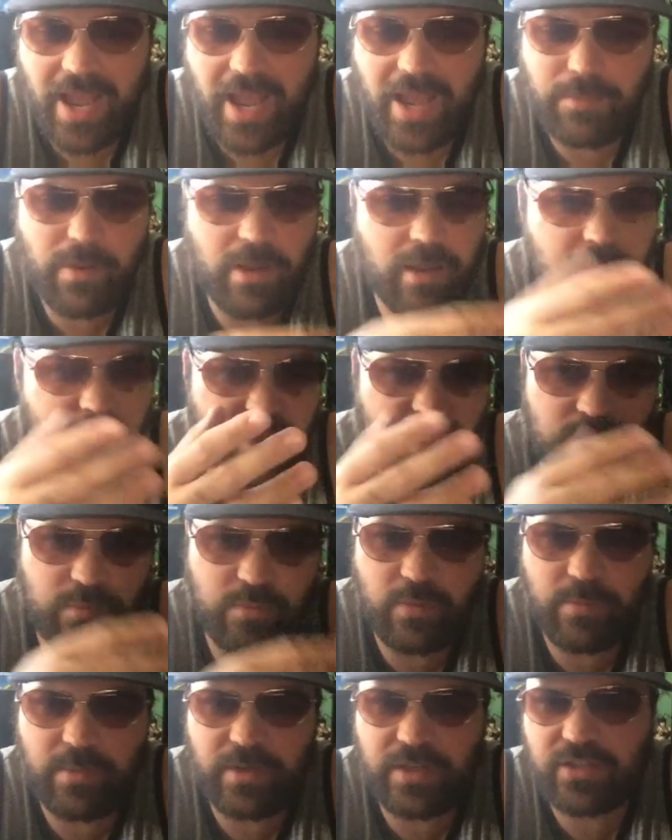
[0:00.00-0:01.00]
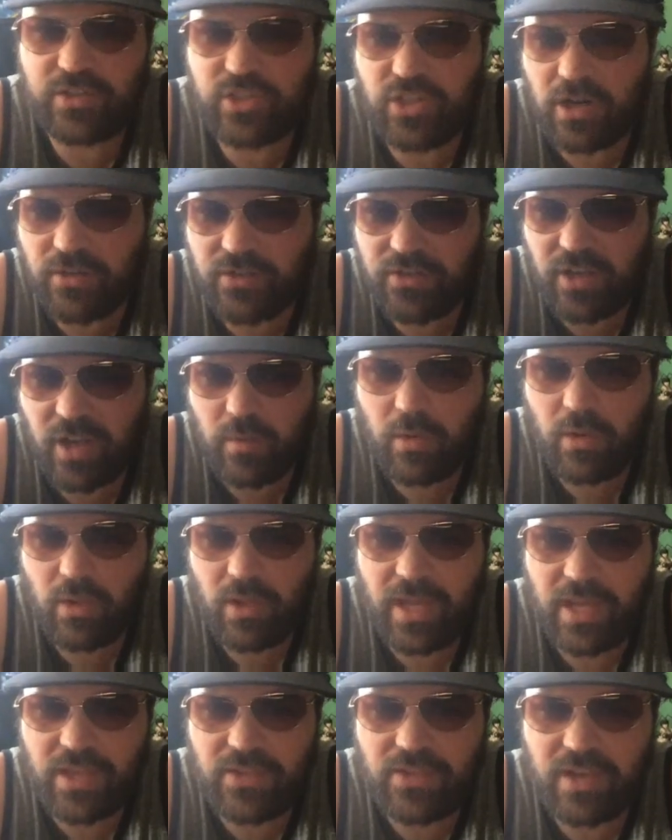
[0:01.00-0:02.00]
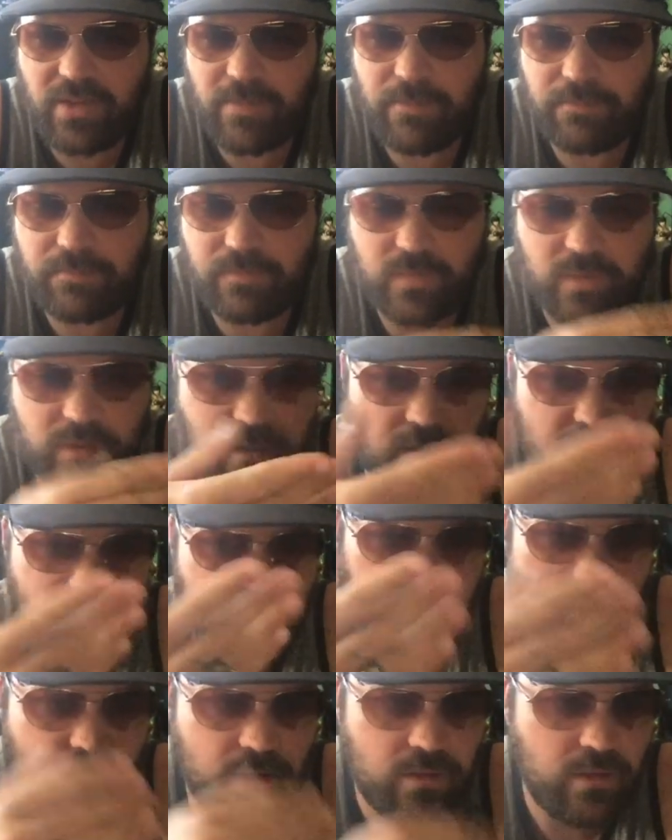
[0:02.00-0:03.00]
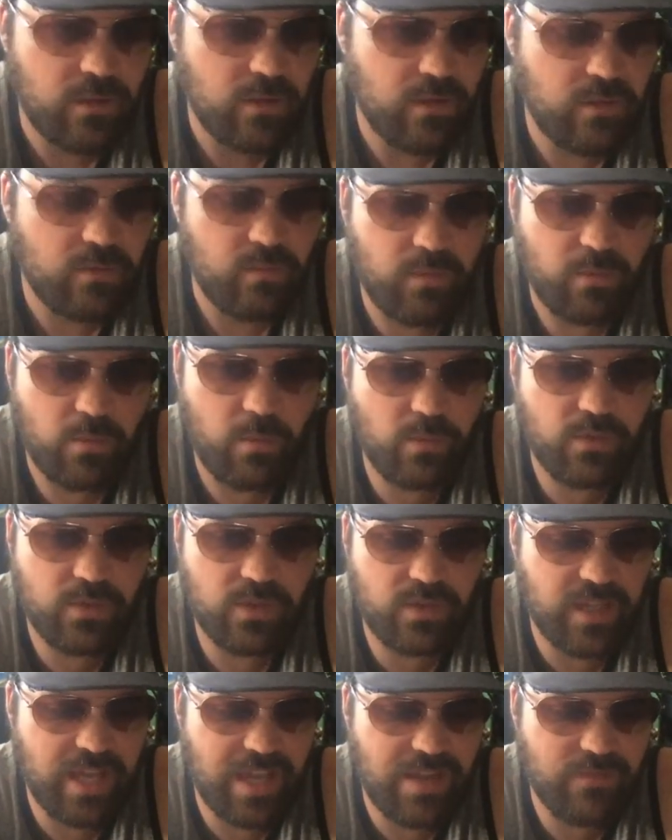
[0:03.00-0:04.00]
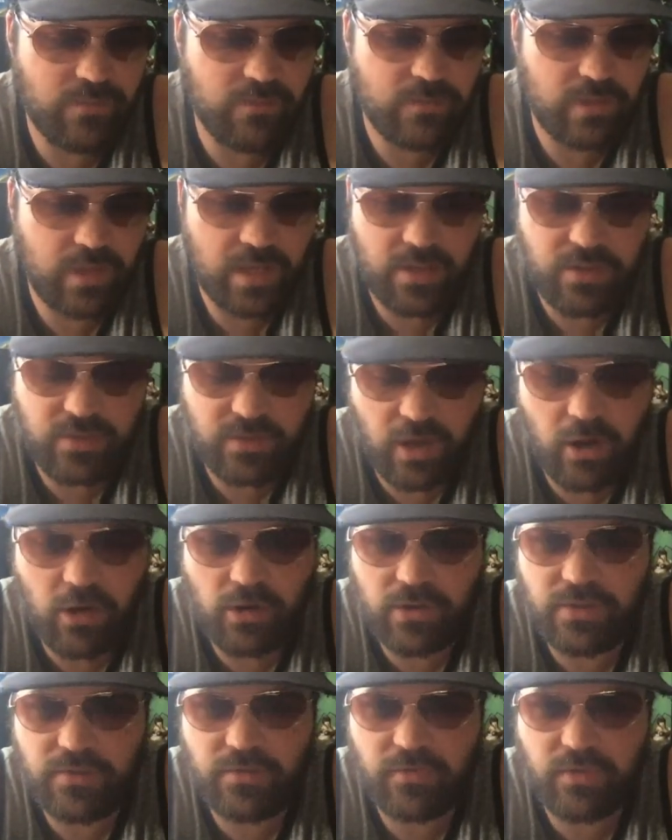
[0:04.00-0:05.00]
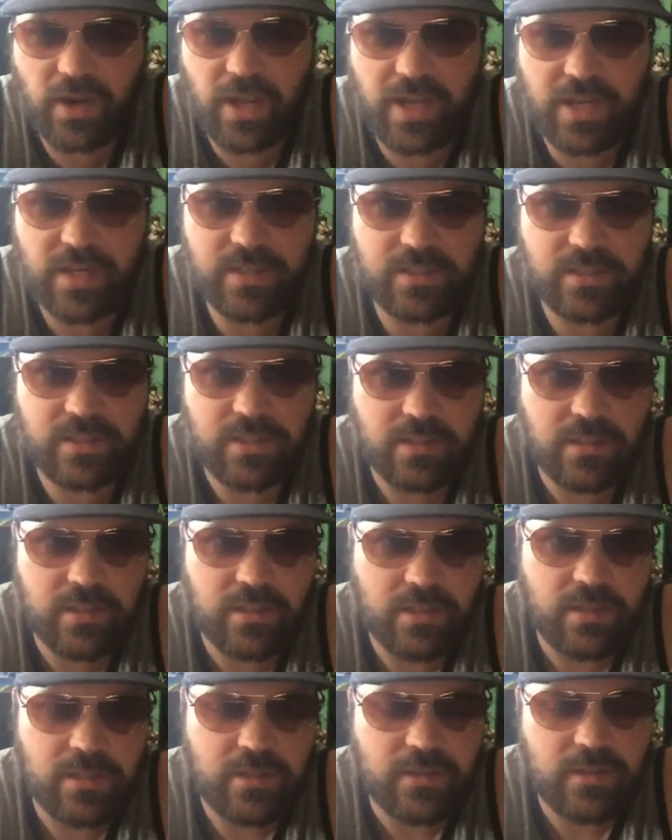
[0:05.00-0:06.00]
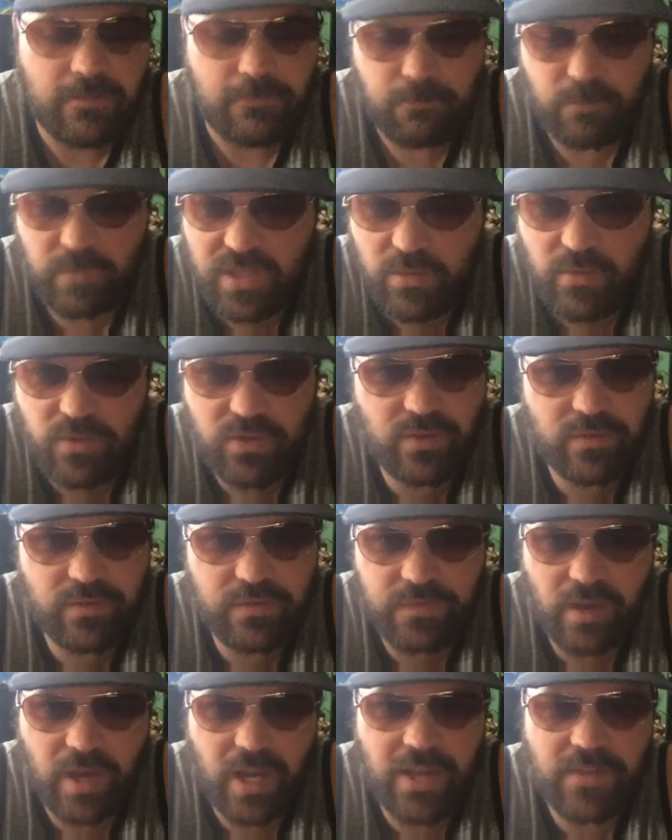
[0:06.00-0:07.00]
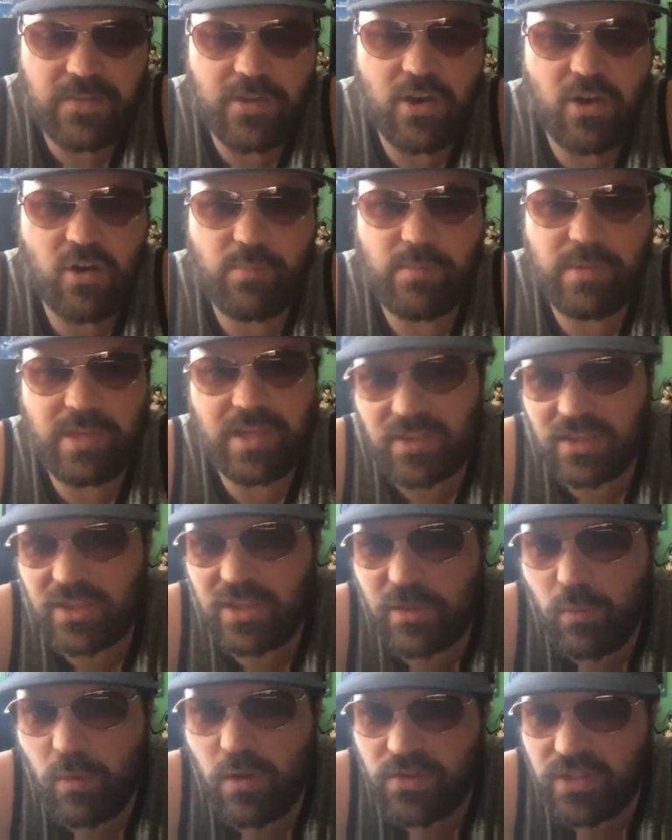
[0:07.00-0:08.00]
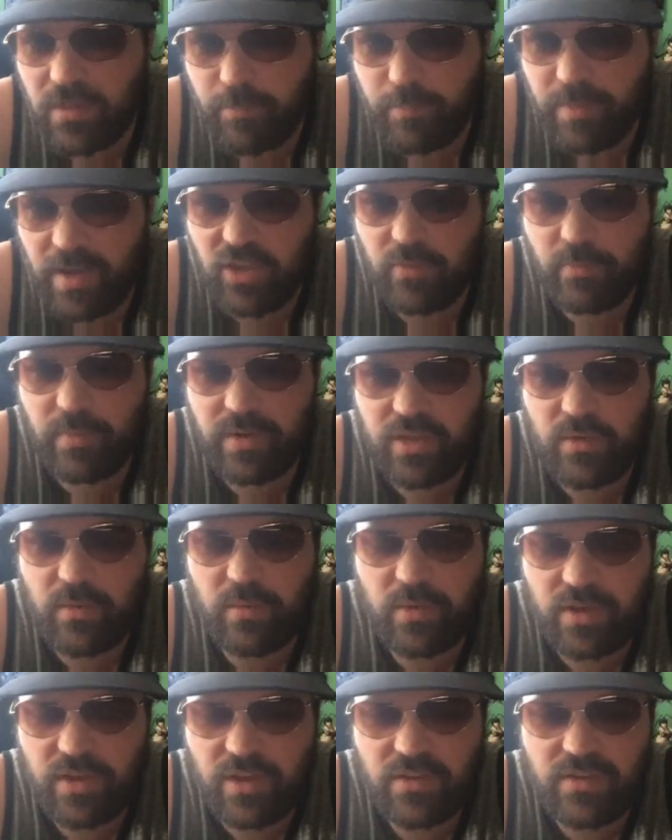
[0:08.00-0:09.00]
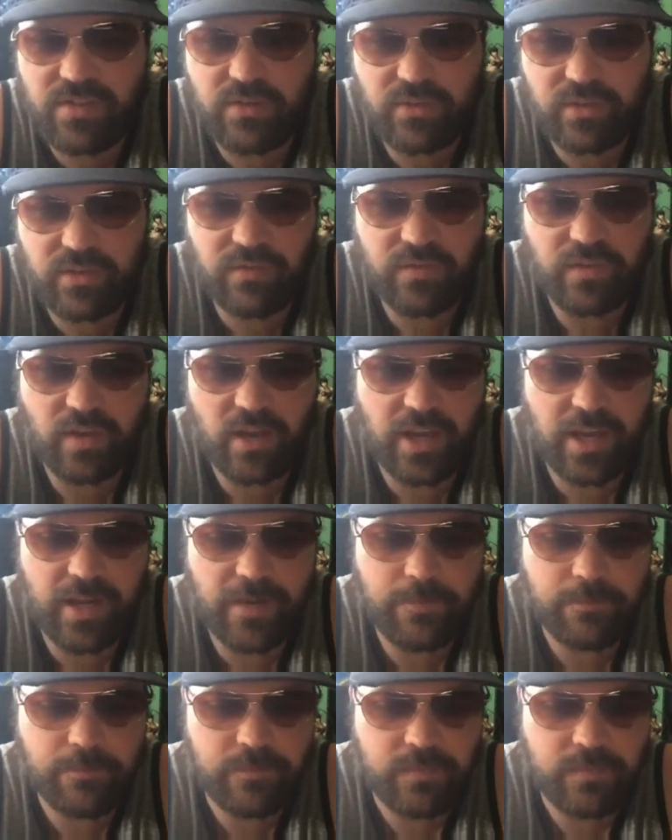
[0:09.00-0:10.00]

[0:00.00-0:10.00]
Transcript: probably mentioned before, but John Stockwell as Arnie's friend, he was still fine though. He wasn't the best, but he still did fine.